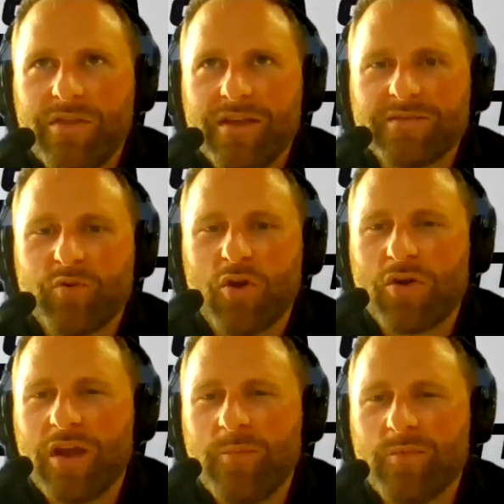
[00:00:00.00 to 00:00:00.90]
this
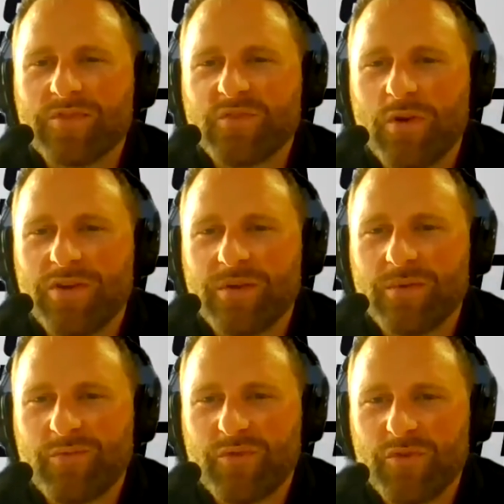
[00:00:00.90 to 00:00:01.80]
program is going
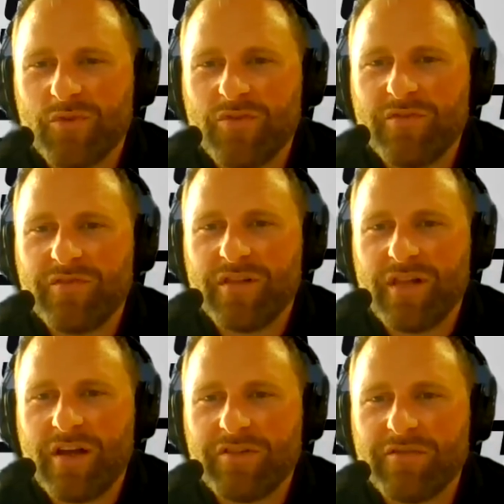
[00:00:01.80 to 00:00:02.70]
to improve
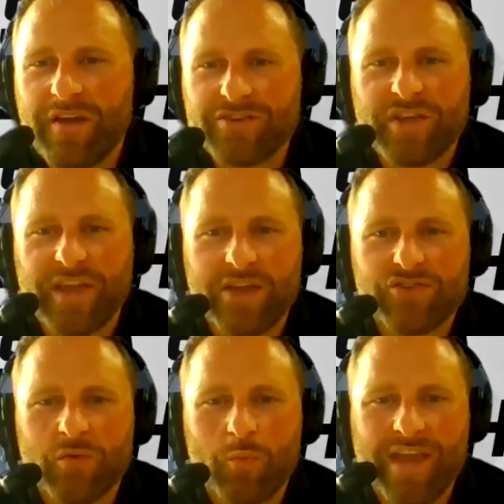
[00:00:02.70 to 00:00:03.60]
the level of
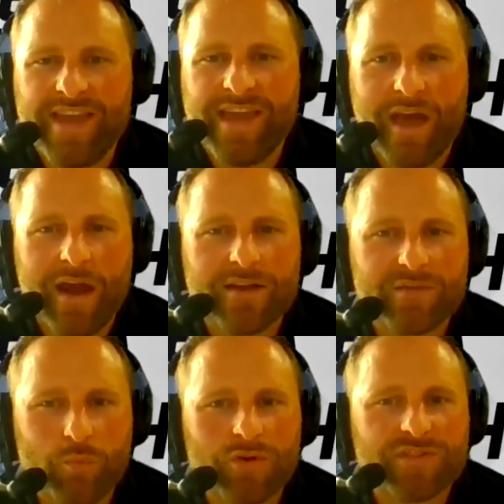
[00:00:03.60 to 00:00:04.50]
education we get
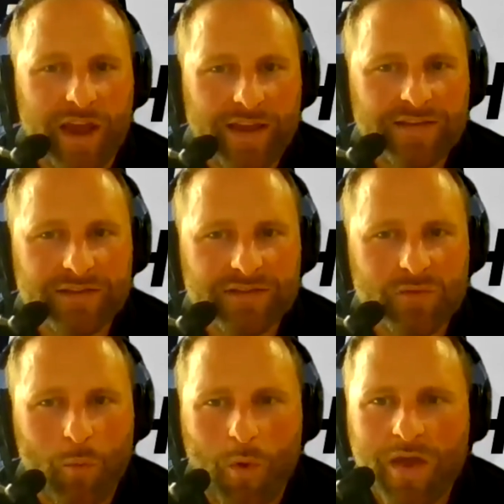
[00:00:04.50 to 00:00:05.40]
as sports
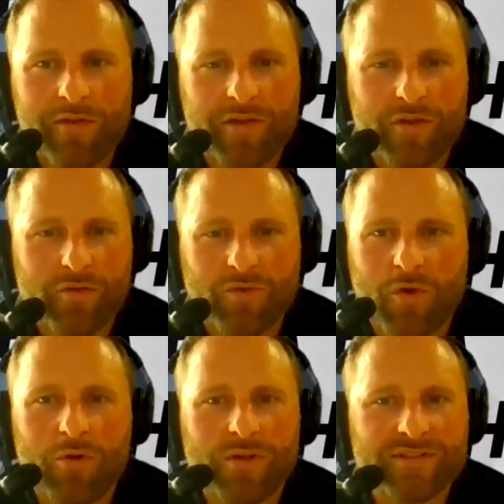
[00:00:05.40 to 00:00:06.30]
scientists whether your
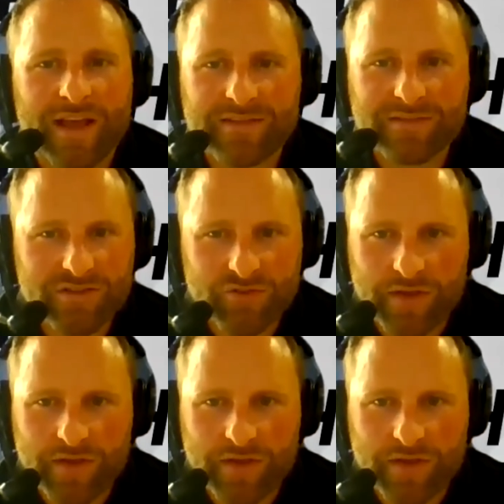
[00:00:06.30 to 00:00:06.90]
role is as a